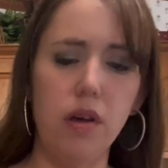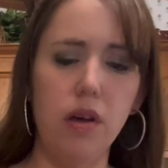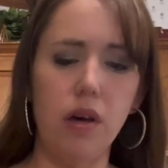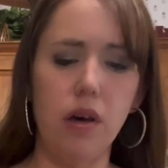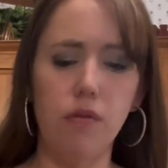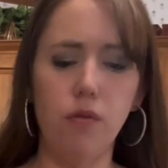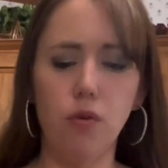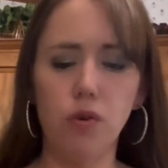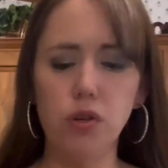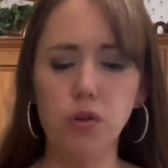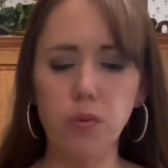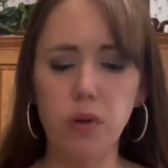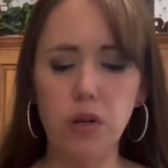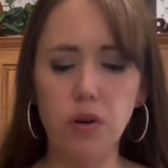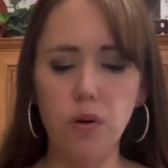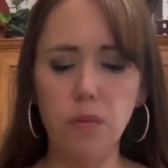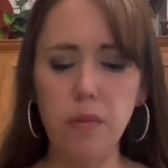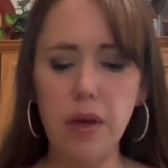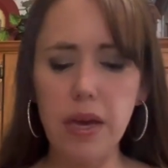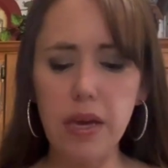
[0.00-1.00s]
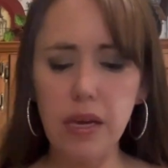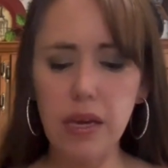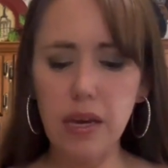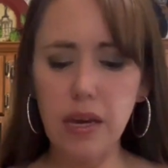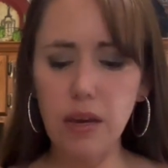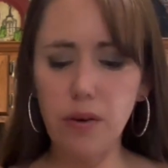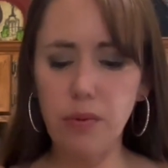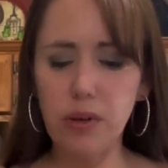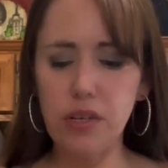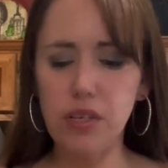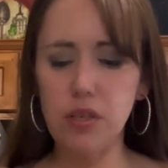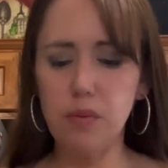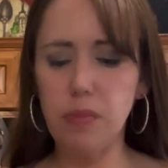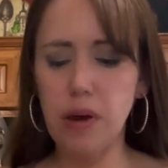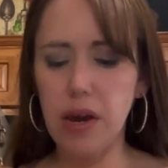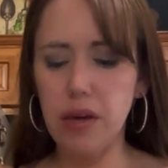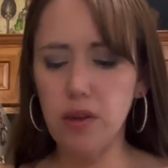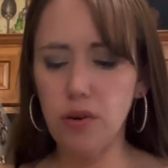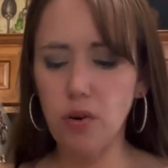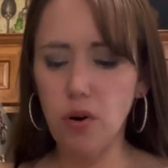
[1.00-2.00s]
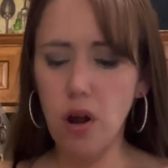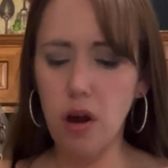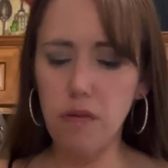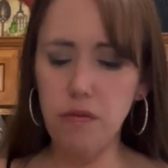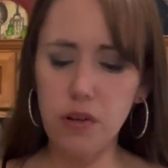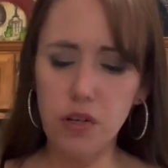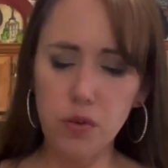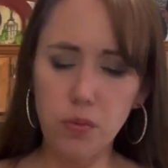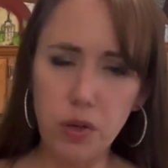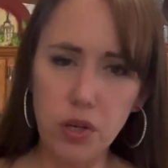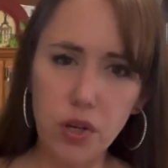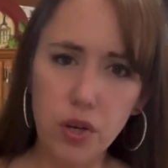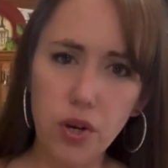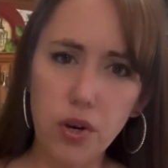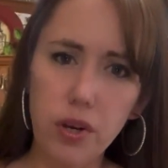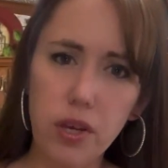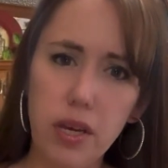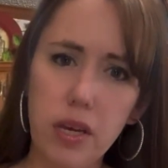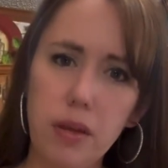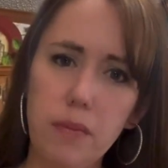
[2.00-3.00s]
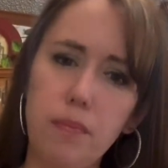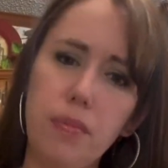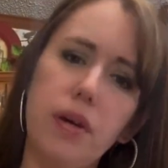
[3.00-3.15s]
Of course, we don't make it. We just buy the crawfish, we cook it.